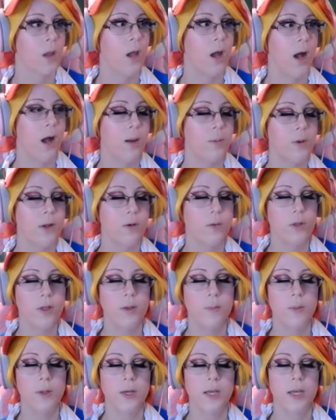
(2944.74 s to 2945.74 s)
I'm not
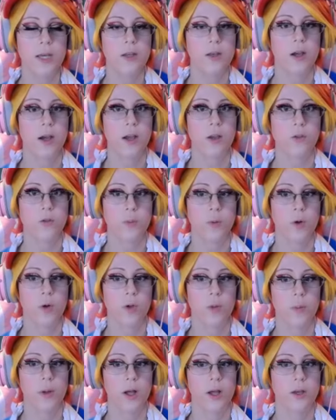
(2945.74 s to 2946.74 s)
really big into ice
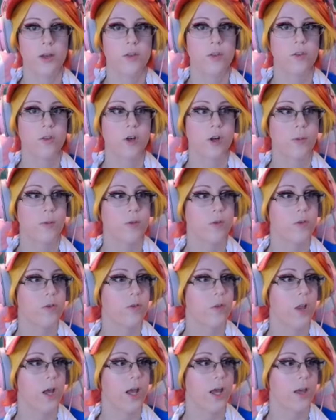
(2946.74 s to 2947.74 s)
Pokemon in terms
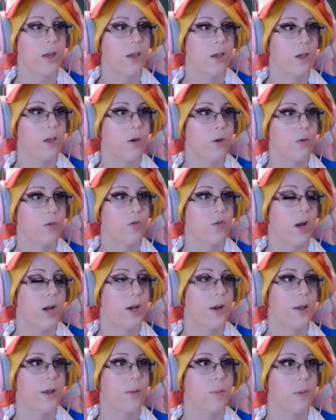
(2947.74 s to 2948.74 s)
of like, you know,
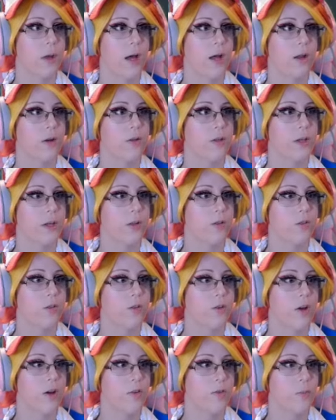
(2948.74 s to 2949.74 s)
training and battling and
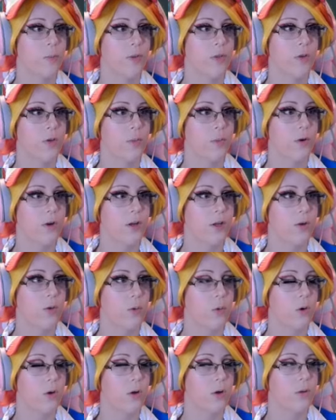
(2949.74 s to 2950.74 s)
stuff, but they're pretty
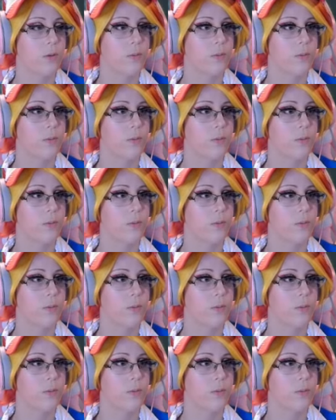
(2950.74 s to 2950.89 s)
cool.